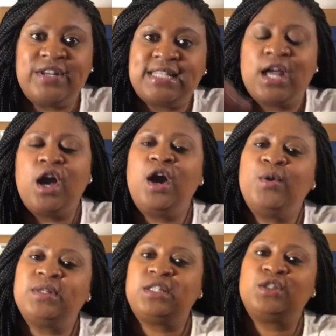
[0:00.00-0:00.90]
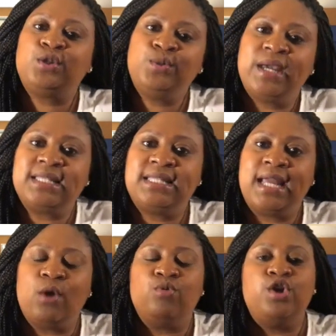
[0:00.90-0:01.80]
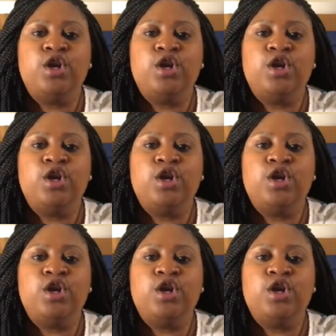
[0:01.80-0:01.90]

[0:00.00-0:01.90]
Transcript: and it's like, oh, it's just 2 gates down.